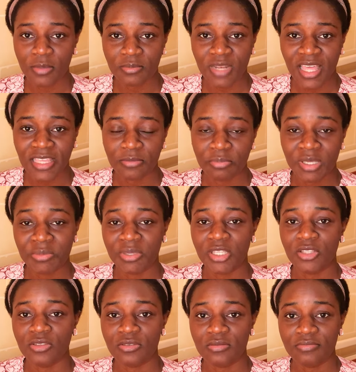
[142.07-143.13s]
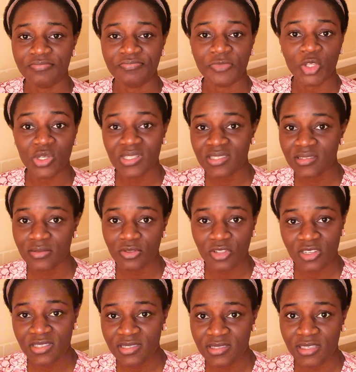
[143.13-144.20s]
like maybe not
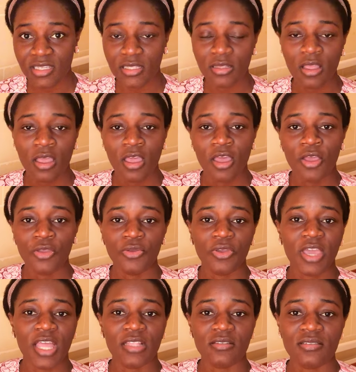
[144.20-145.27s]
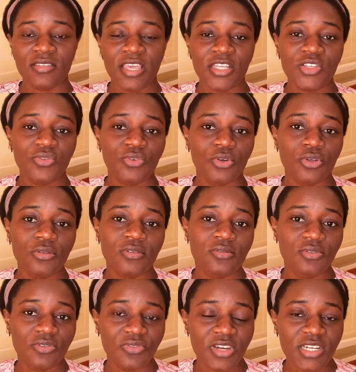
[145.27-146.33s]
nursing, you can search for
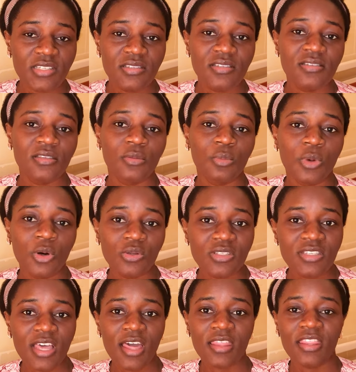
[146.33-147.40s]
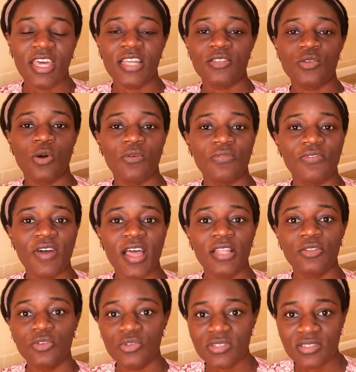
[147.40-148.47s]
universities in Malta that offer
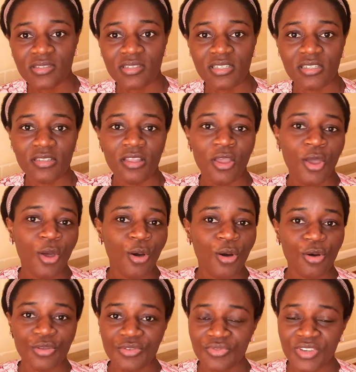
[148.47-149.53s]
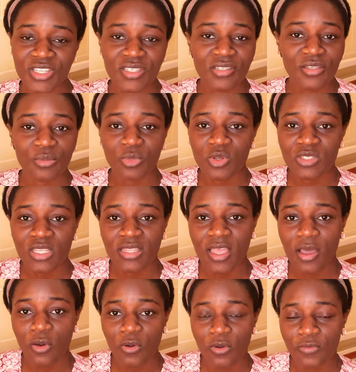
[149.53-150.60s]
nursing, or universities in Malta
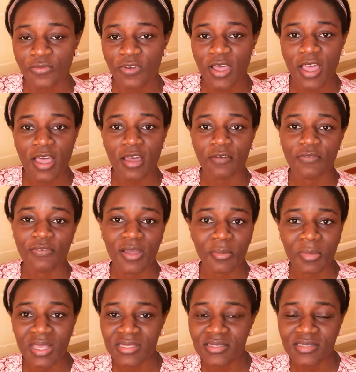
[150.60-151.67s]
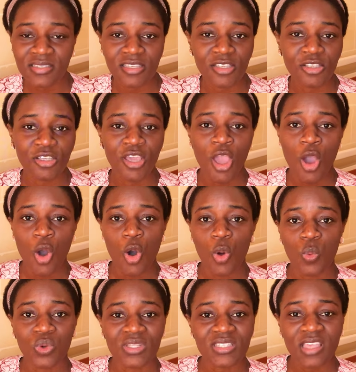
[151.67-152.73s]
that offer pharmacy, or
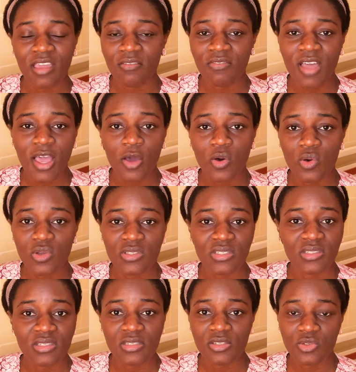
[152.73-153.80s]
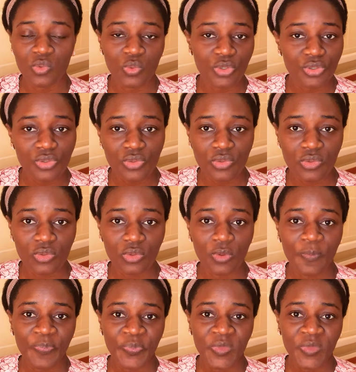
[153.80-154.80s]
whatever course it is you want to do.